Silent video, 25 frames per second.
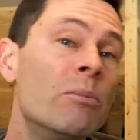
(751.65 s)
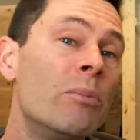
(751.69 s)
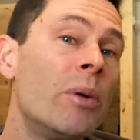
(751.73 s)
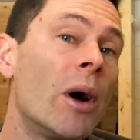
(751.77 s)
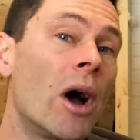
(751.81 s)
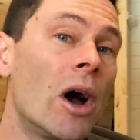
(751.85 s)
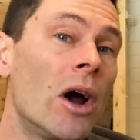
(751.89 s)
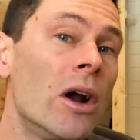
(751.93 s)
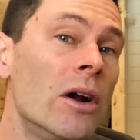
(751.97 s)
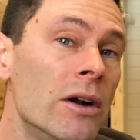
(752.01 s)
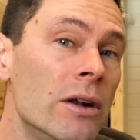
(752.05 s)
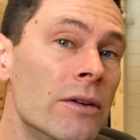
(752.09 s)

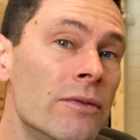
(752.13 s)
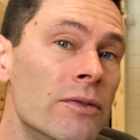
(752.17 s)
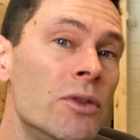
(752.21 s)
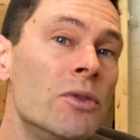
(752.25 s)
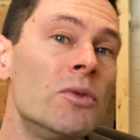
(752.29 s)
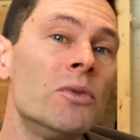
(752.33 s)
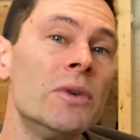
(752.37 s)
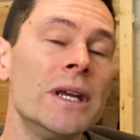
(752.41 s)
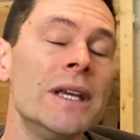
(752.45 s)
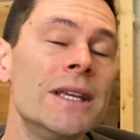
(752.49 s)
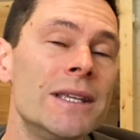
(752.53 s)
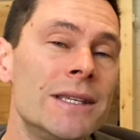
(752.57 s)
part of the
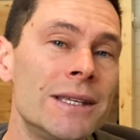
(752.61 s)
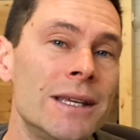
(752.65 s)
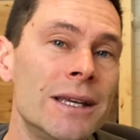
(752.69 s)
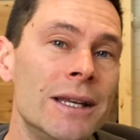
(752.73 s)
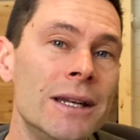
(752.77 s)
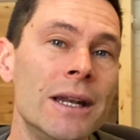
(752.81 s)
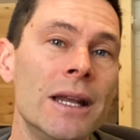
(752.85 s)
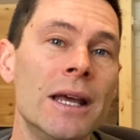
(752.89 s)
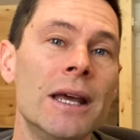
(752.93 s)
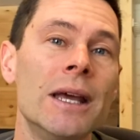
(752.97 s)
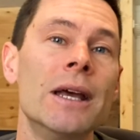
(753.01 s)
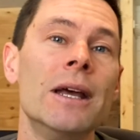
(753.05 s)

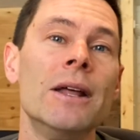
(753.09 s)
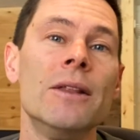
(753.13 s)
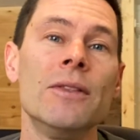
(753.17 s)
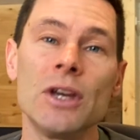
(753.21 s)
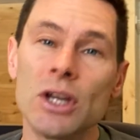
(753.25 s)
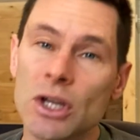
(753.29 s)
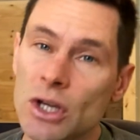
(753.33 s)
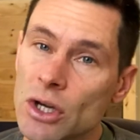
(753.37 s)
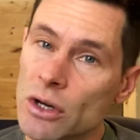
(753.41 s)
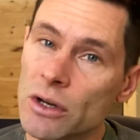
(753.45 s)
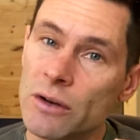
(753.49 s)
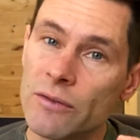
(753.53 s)
reason the
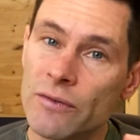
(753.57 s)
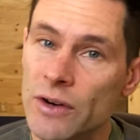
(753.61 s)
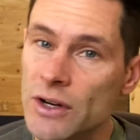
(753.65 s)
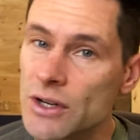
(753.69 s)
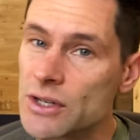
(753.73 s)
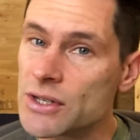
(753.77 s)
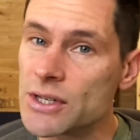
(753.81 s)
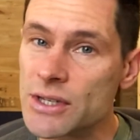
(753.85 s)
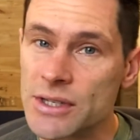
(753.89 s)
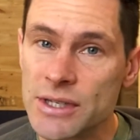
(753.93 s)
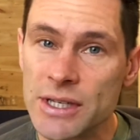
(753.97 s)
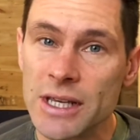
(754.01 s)
good
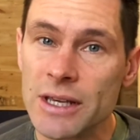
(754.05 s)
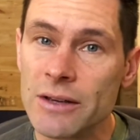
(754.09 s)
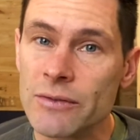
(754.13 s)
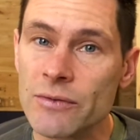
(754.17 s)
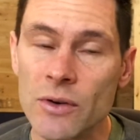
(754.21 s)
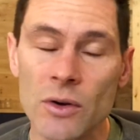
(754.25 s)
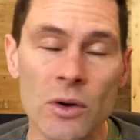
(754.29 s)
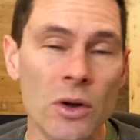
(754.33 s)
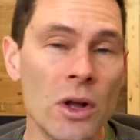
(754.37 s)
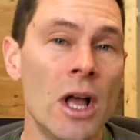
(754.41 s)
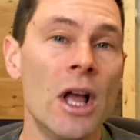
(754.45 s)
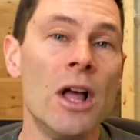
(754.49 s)
versus
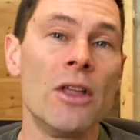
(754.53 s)
evil,